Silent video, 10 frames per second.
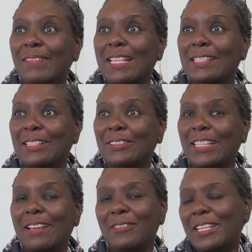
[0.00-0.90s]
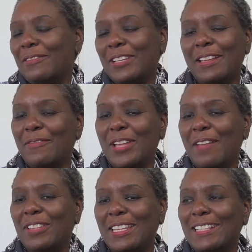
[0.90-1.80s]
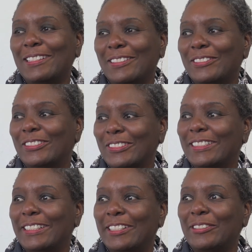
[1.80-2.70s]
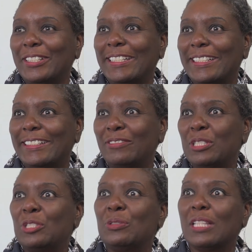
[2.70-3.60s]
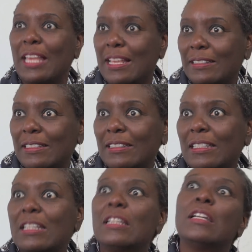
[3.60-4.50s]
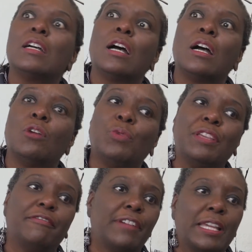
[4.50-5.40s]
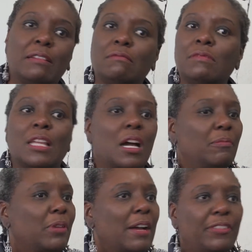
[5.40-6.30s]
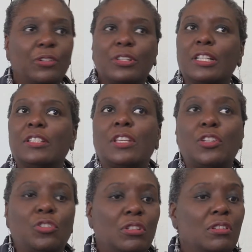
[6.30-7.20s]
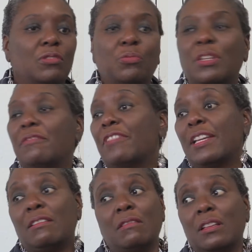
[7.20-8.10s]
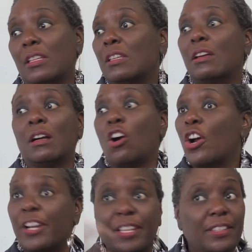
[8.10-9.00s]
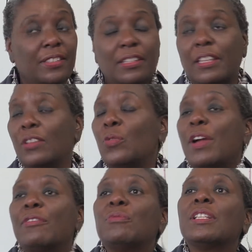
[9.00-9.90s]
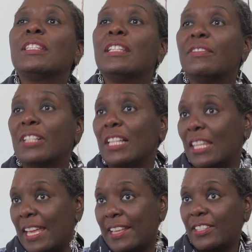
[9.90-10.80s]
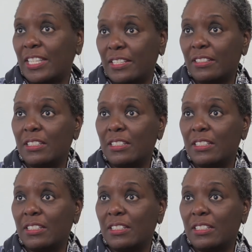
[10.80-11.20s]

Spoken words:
So yeah, we have a nice little thing going here. We do classes. We invite nonprofit organizations, we invite artists, and whoever wants to give a class here.